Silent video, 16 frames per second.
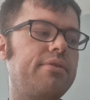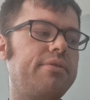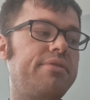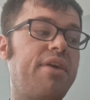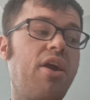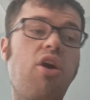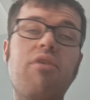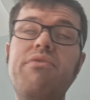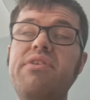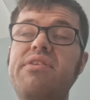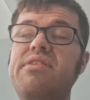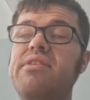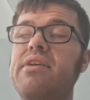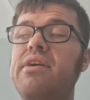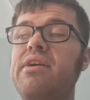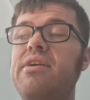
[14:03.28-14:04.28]
yeah,
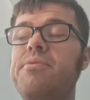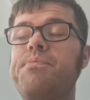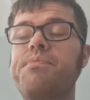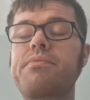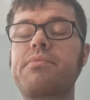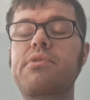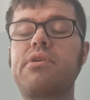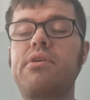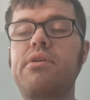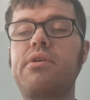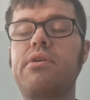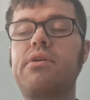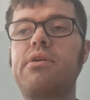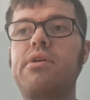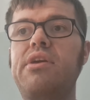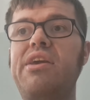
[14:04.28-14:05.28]
obviously
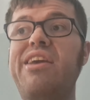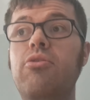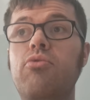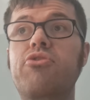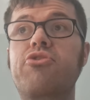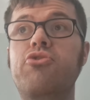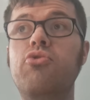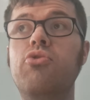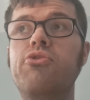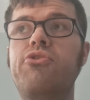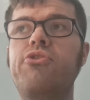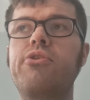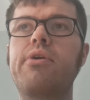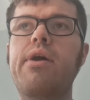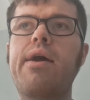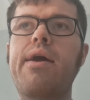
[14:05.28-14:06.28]
he looks good.
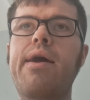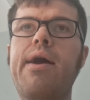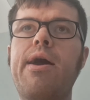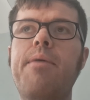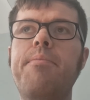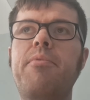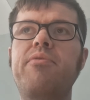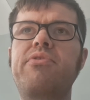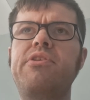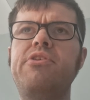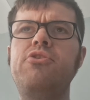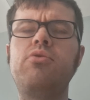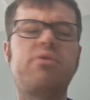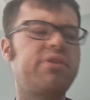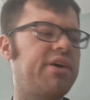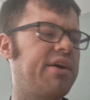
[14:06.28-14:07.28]
Obviously
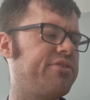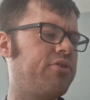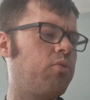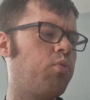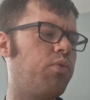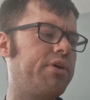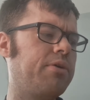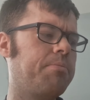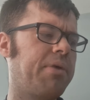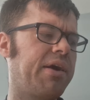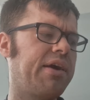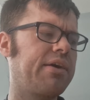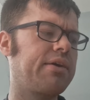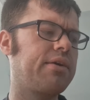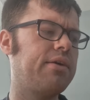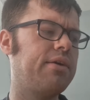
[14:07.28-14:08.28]
utilizes a wing
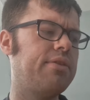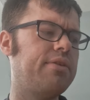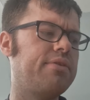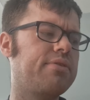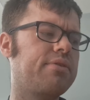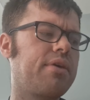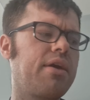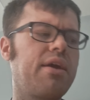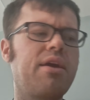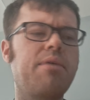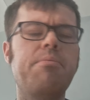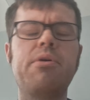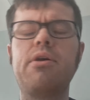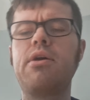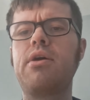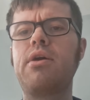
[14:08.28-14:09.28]
back in this
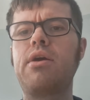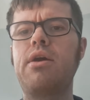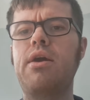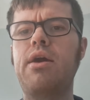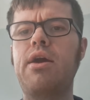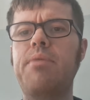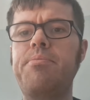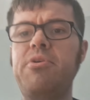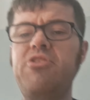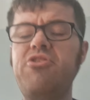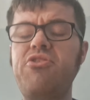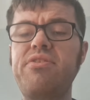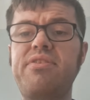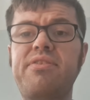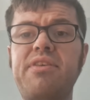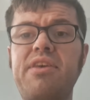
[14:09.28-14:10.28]
game. Be
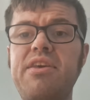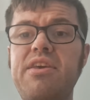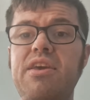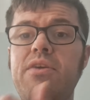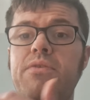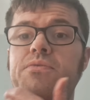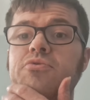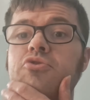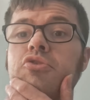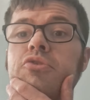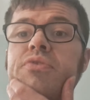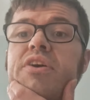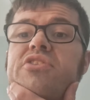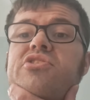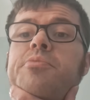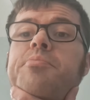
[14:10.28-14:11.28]
interesting to see if Duff
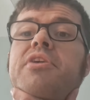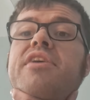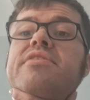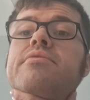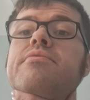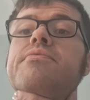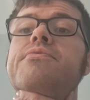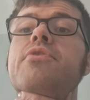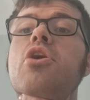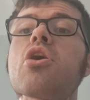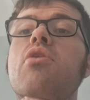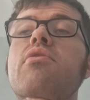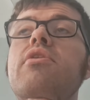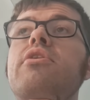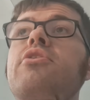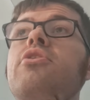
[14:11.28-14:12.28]
actually plays him
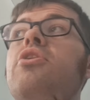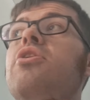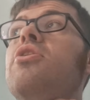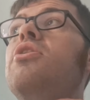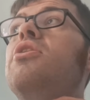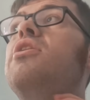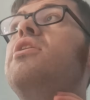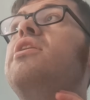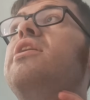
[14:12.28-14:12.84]
for in a